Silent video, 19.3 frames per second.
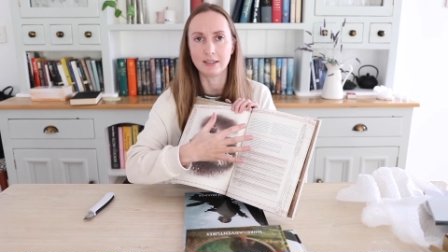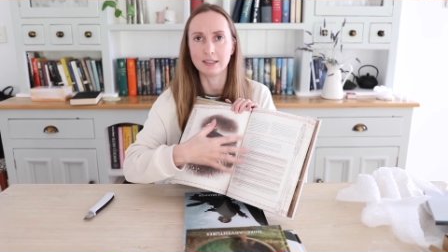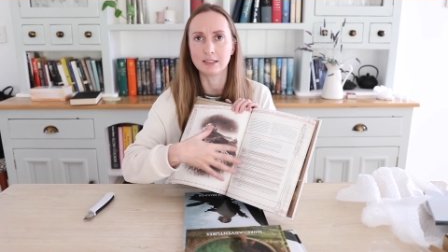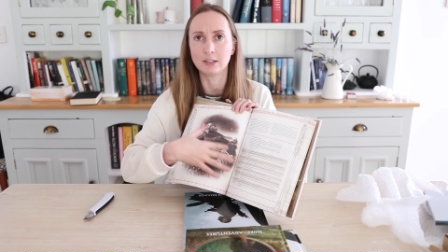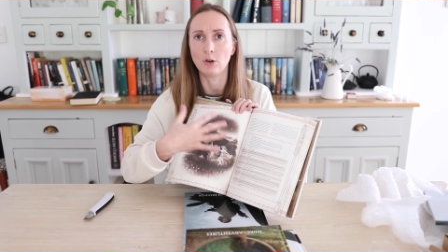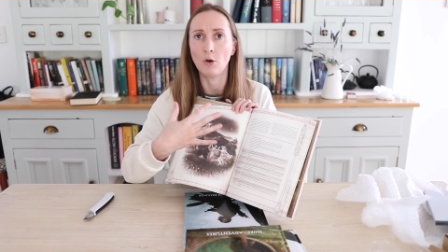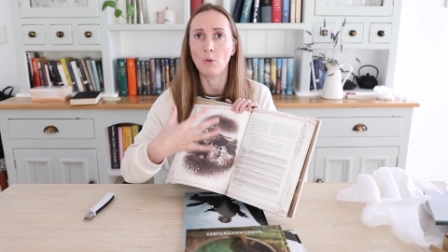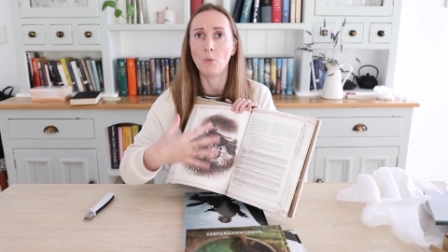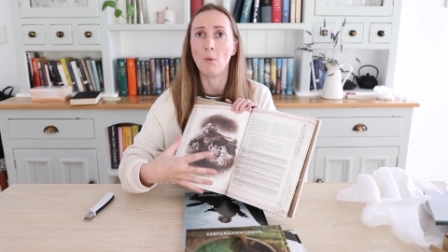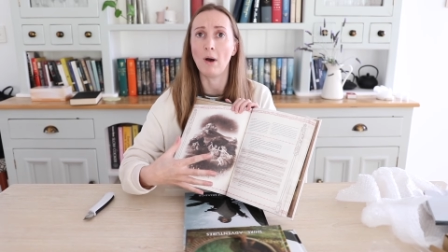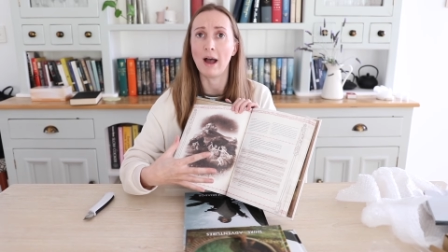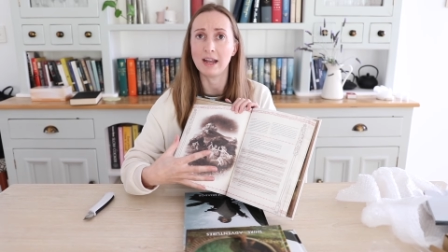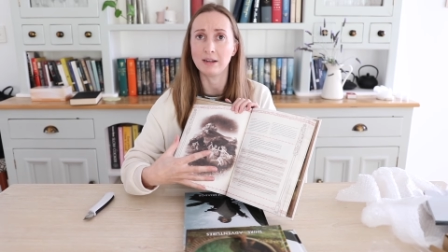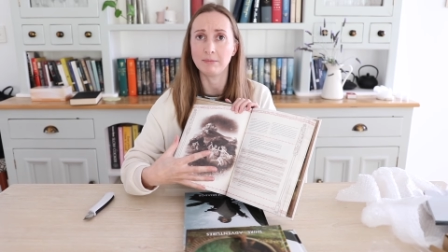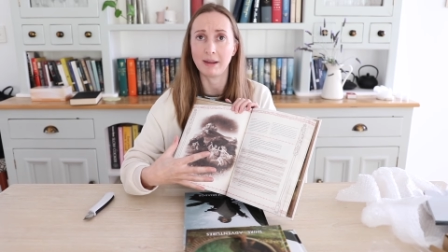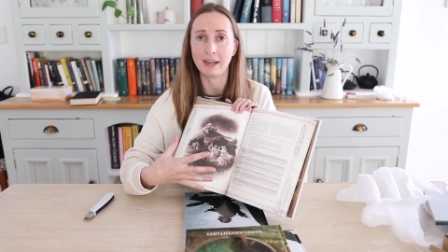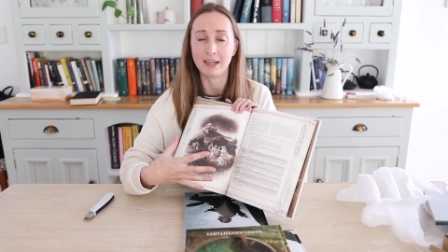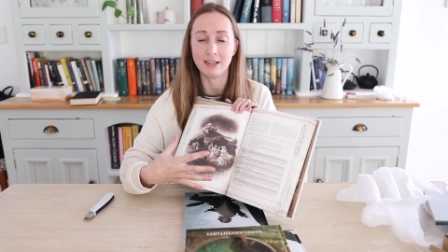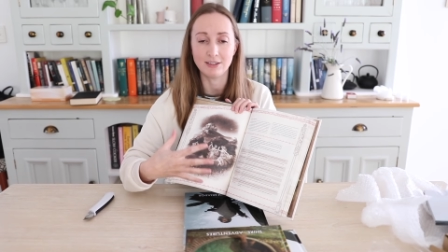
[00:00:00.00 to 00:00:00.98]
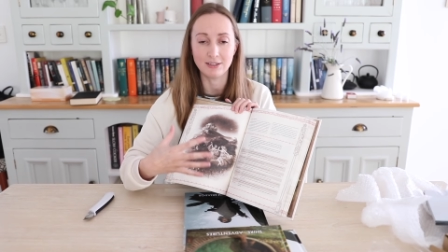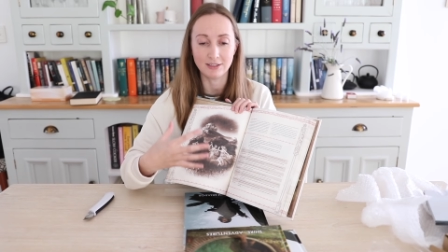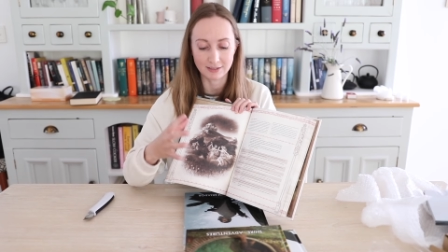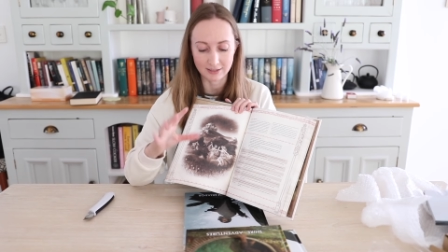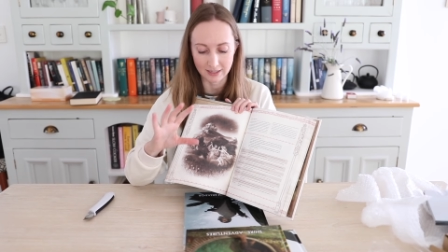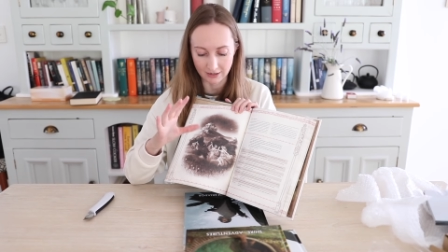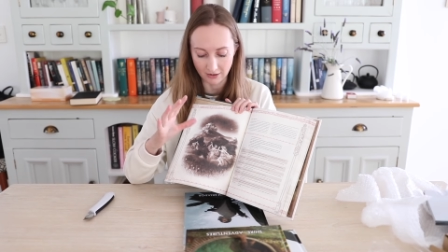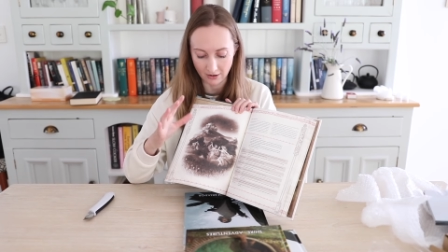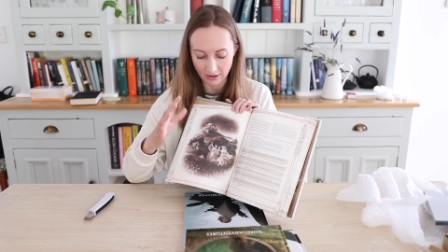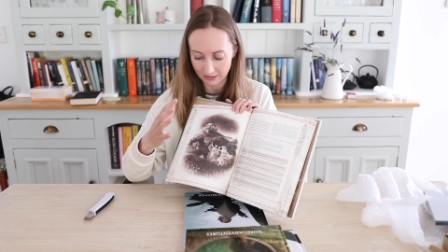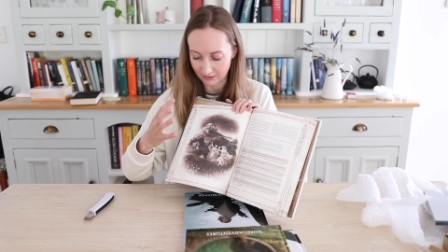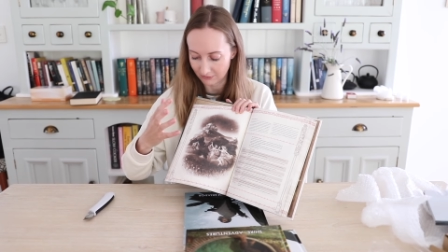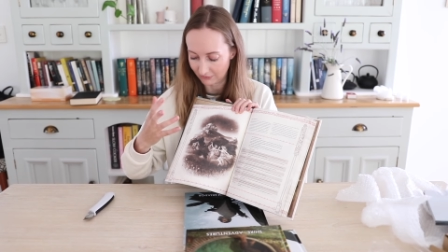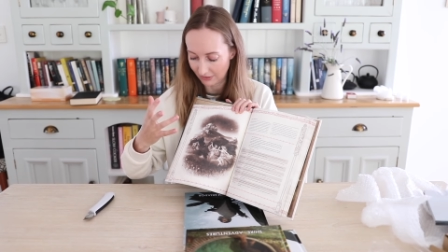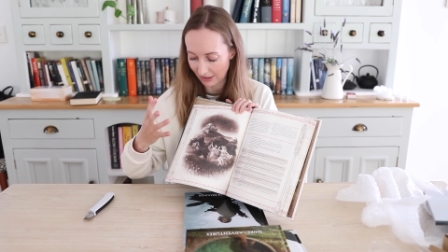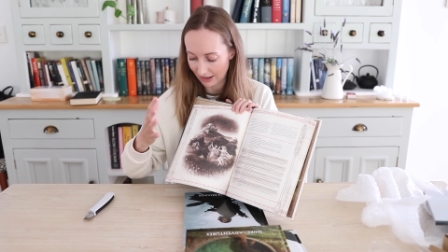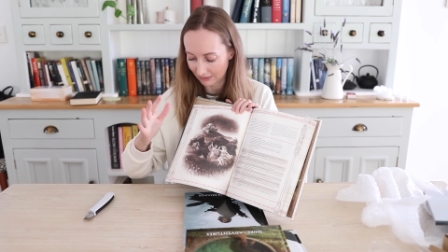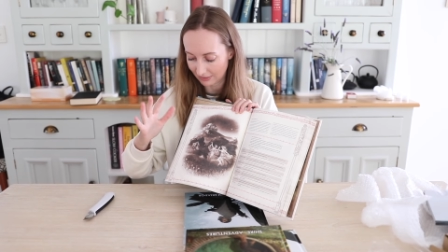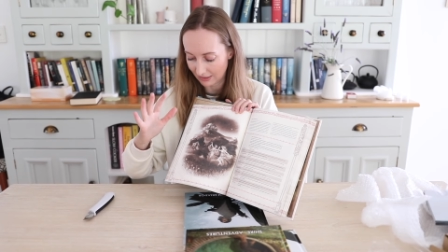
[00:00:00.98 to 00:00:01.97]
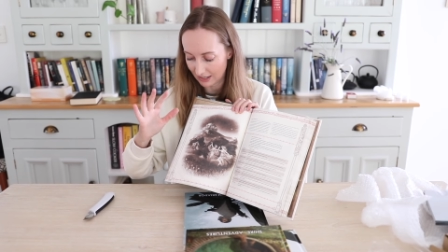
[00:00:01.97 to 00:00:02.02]
are not white pages. They're kind of
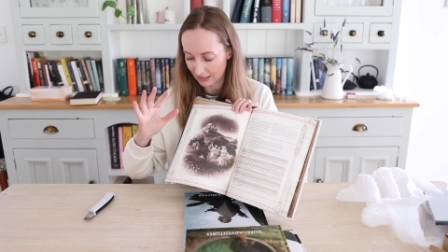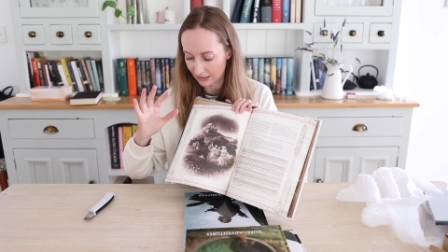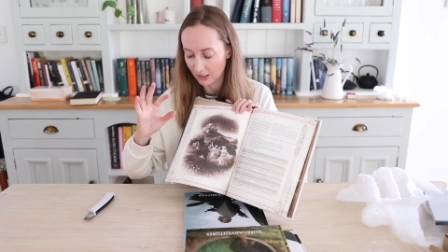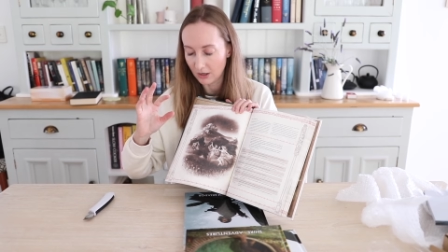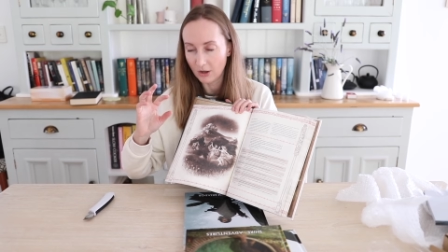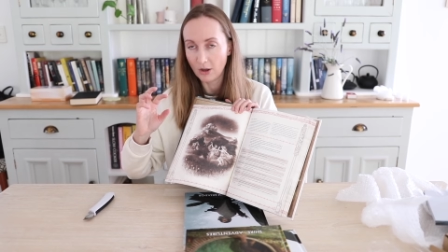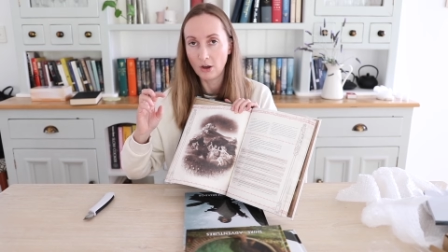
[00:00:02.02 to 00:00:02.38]
like that